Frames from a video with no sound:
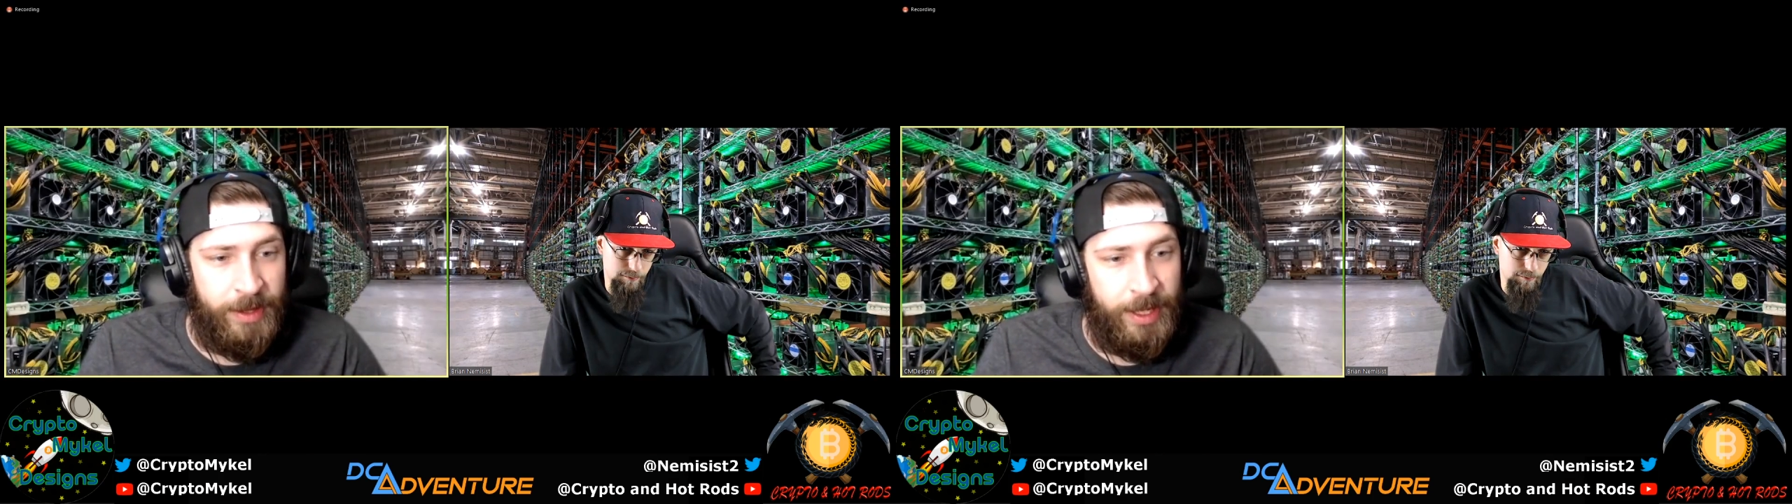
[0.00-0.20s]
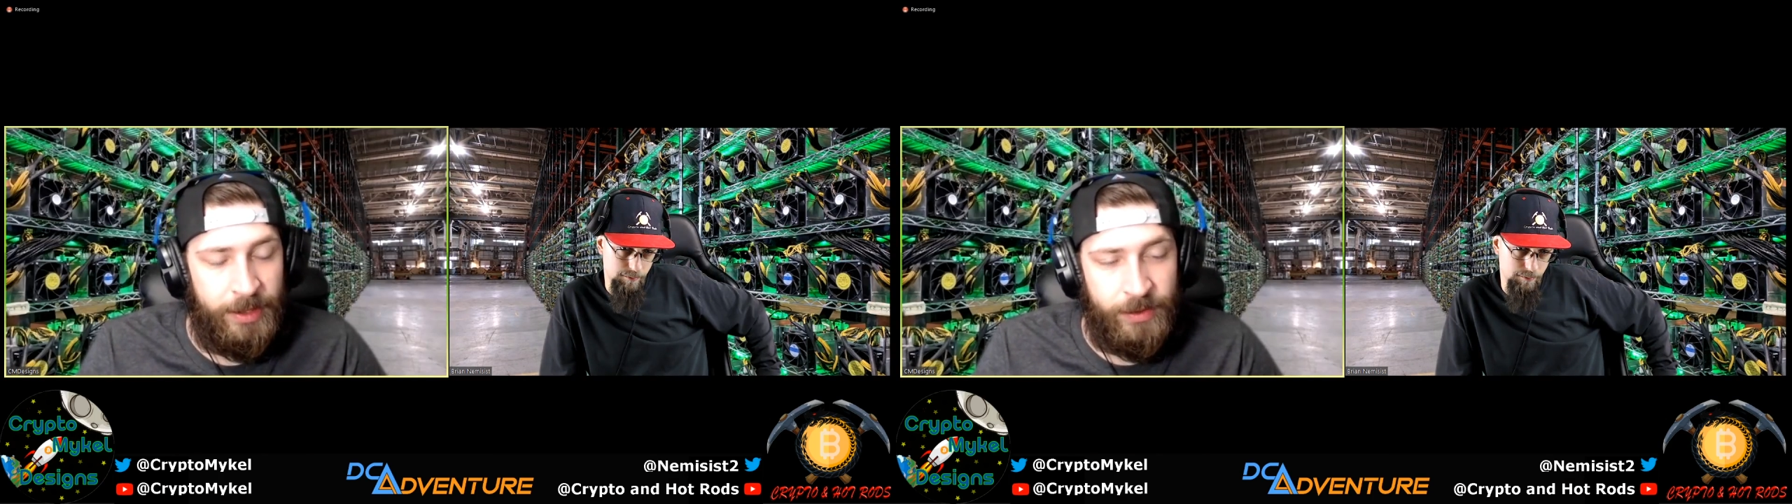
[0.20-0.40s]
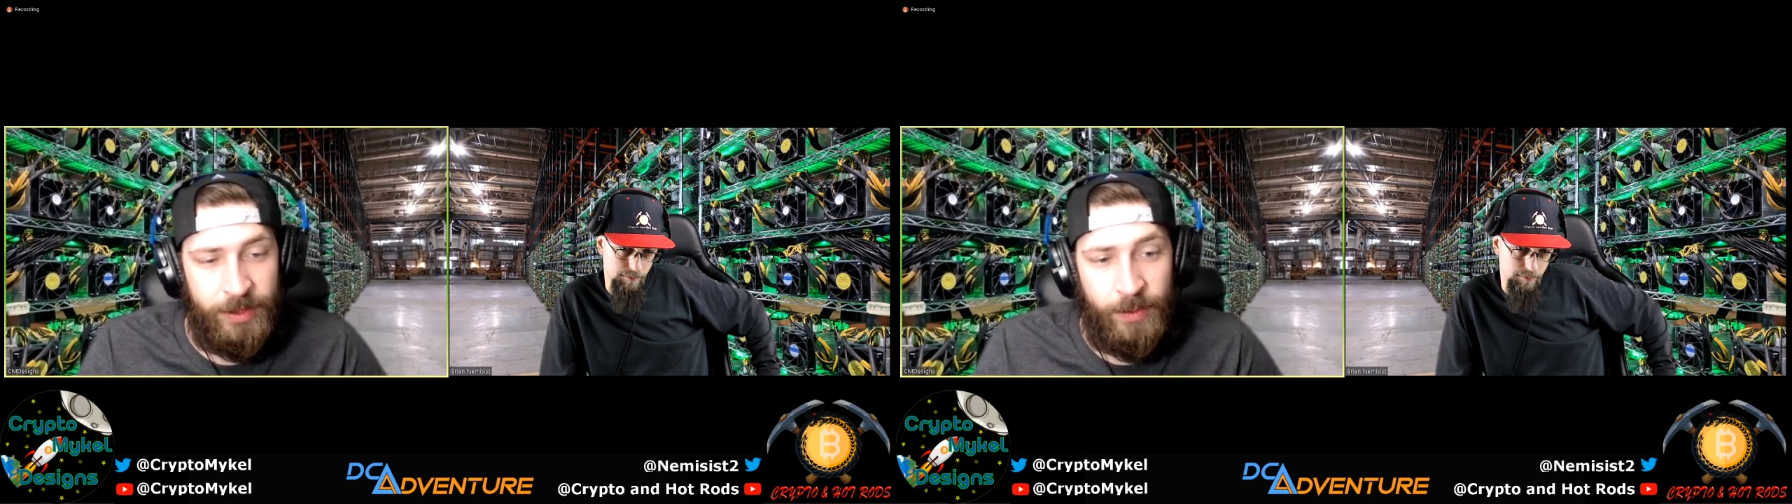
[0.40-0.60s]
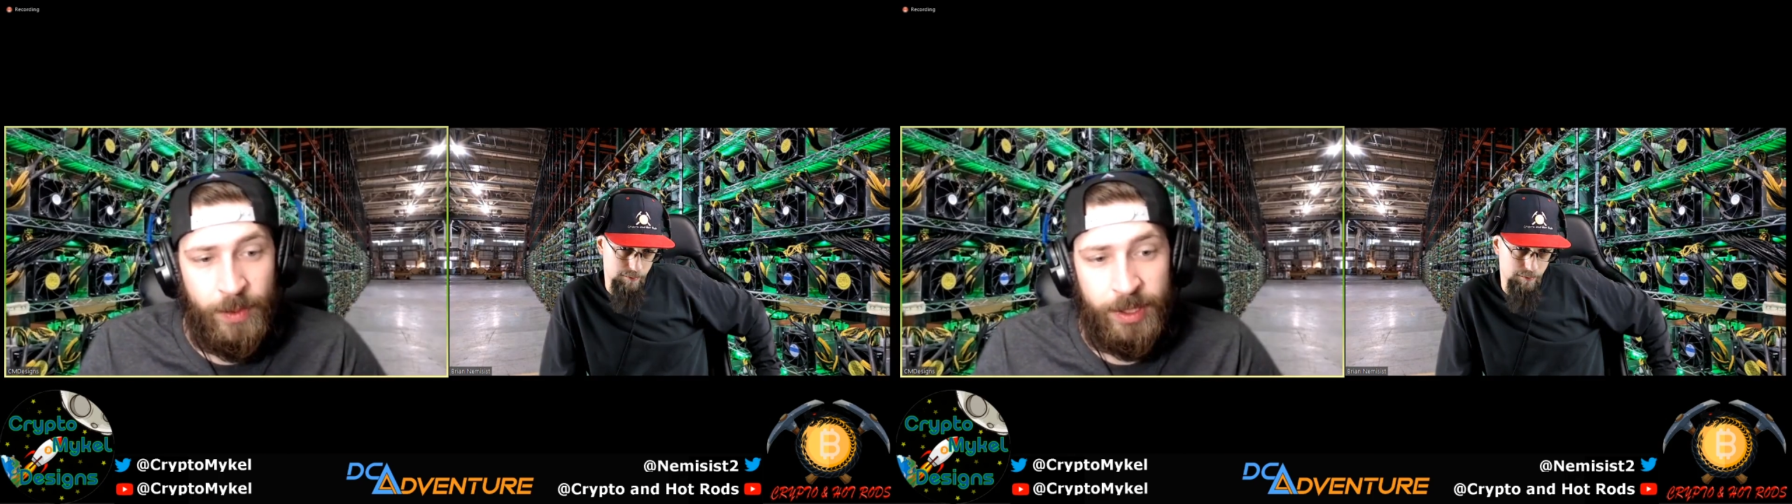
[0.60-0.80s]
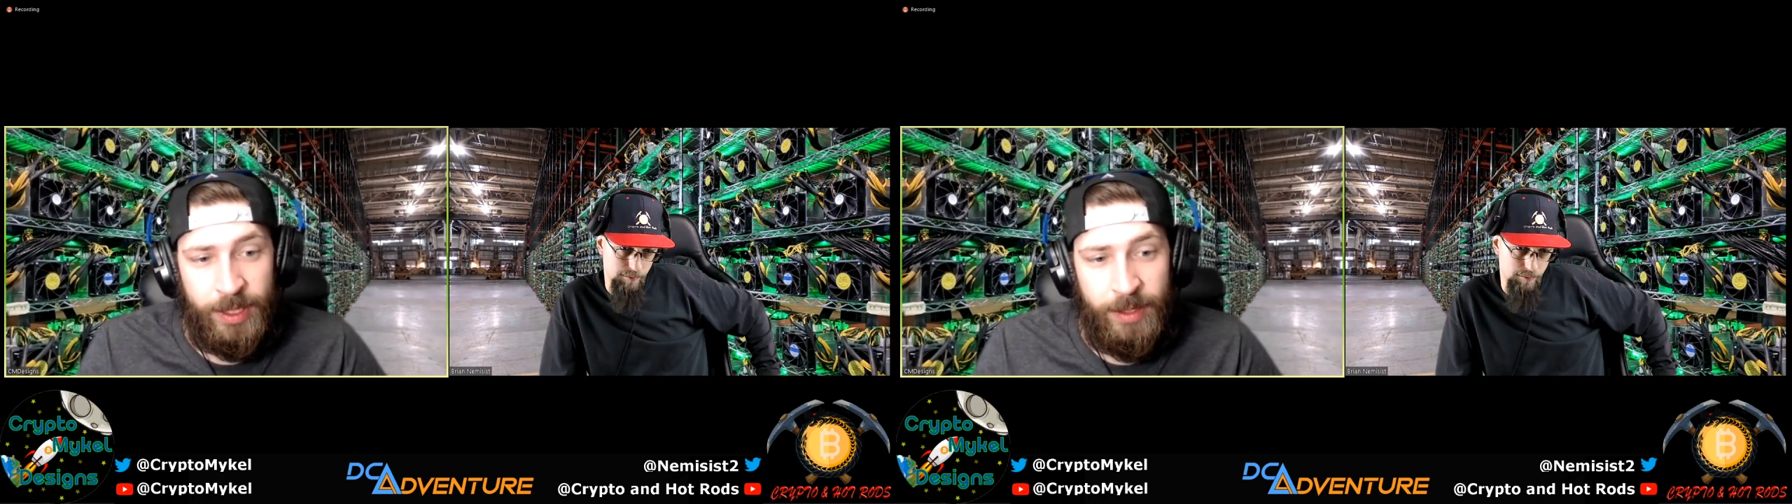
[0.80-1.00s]
things are in the
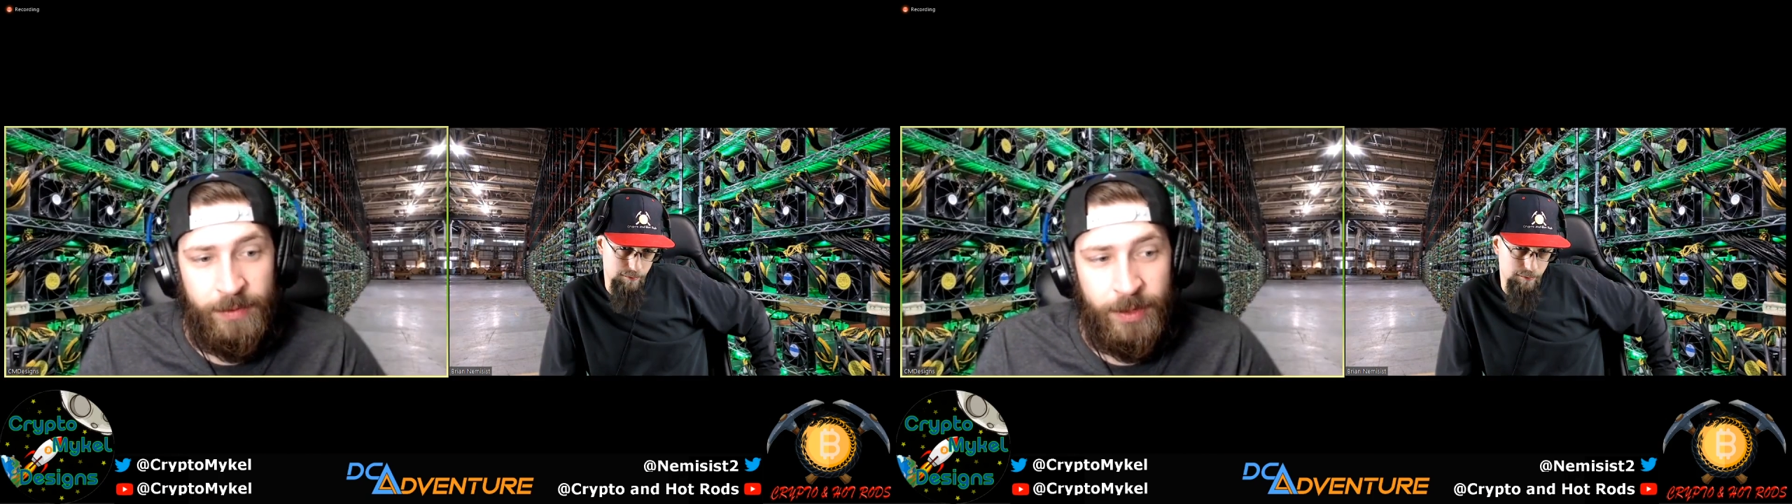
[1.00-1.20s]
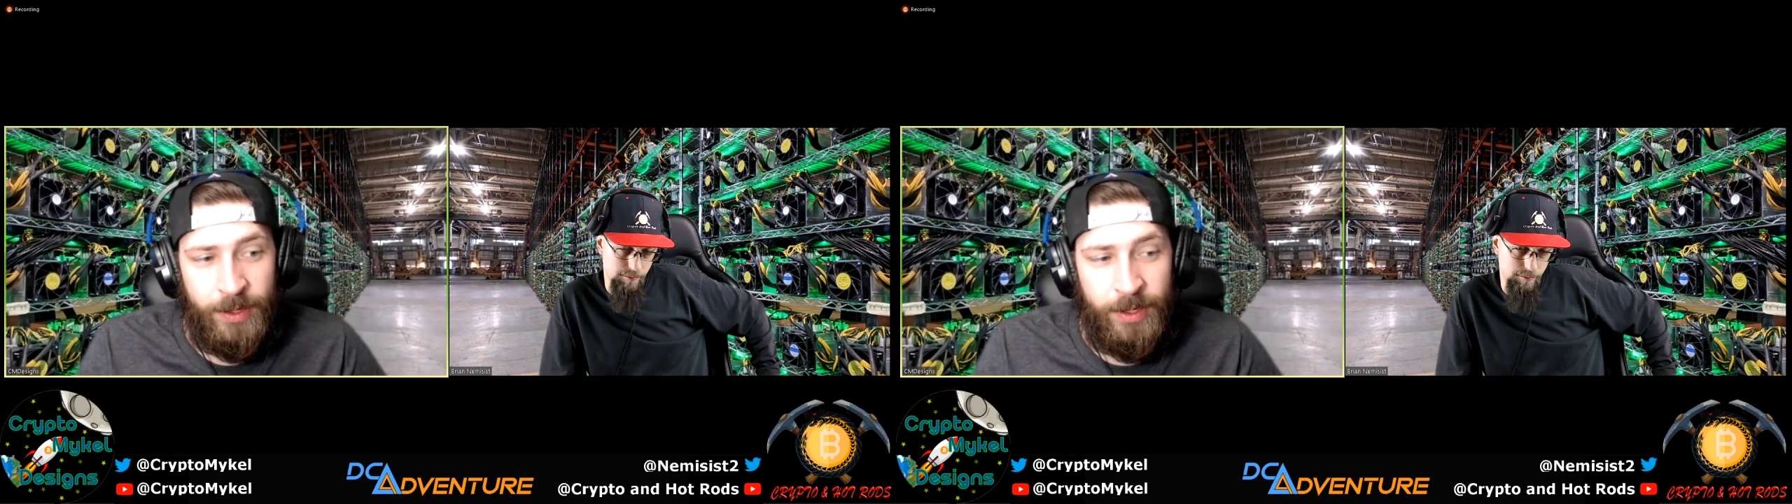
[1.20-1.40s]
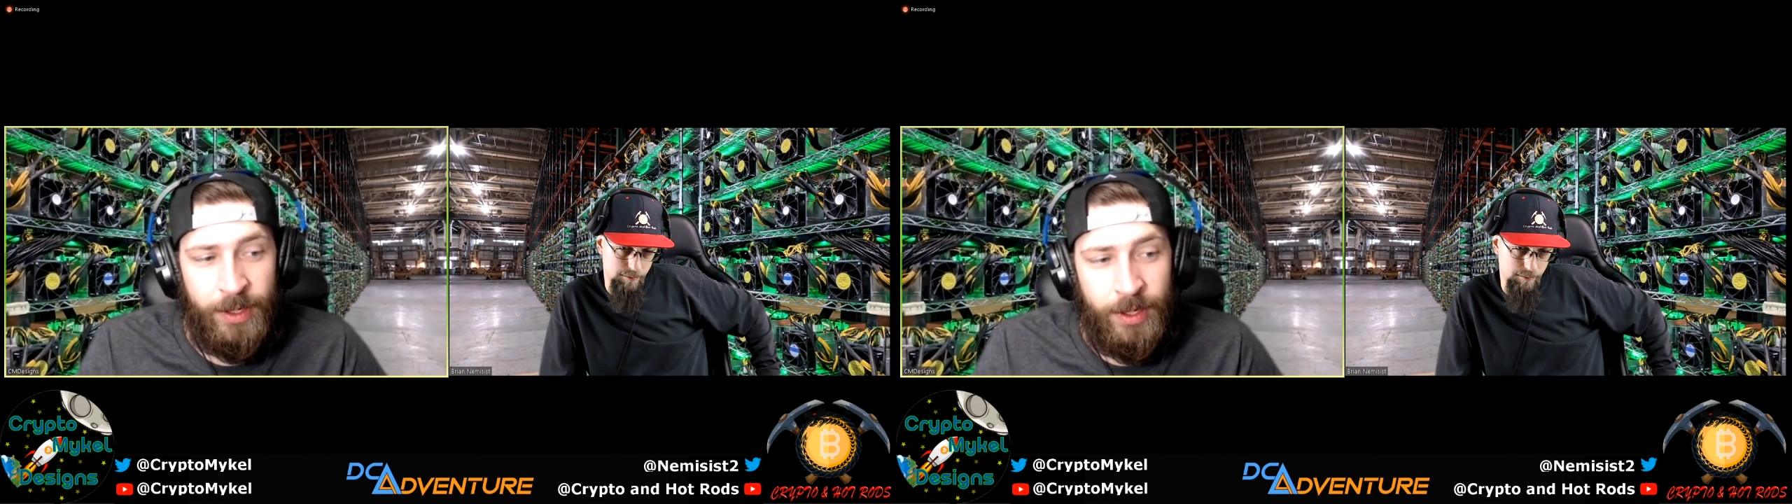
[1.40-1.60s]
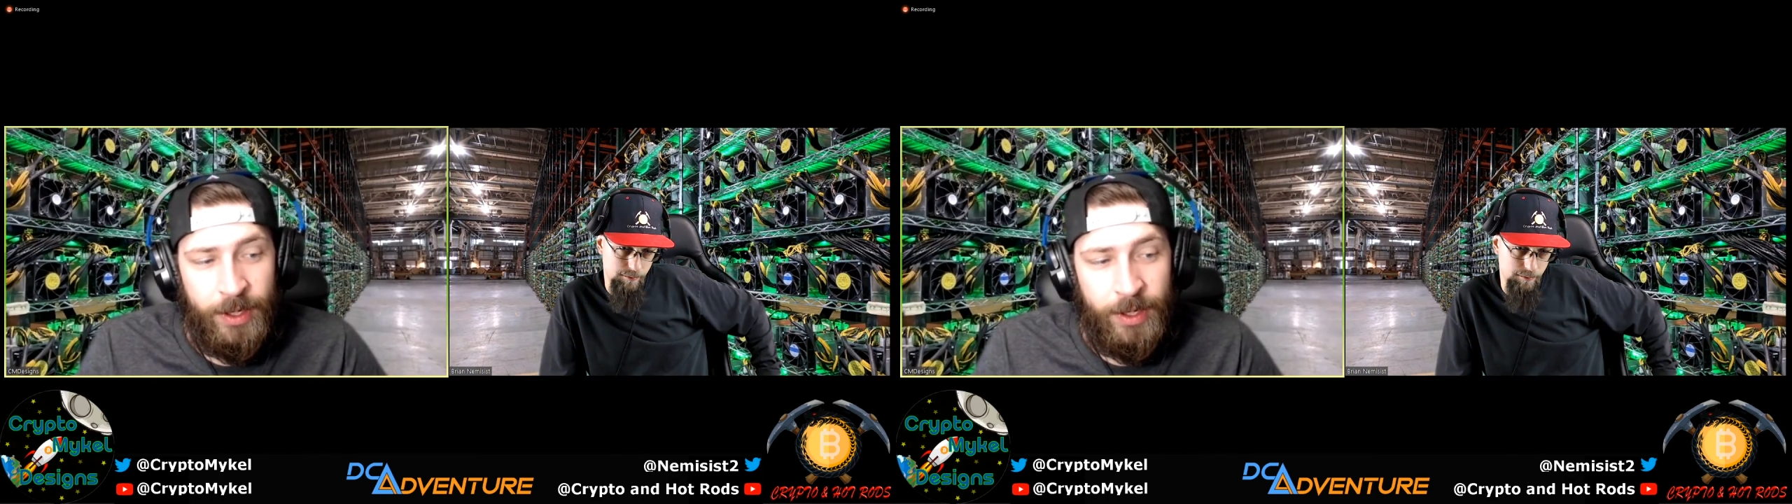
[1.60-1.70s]
working for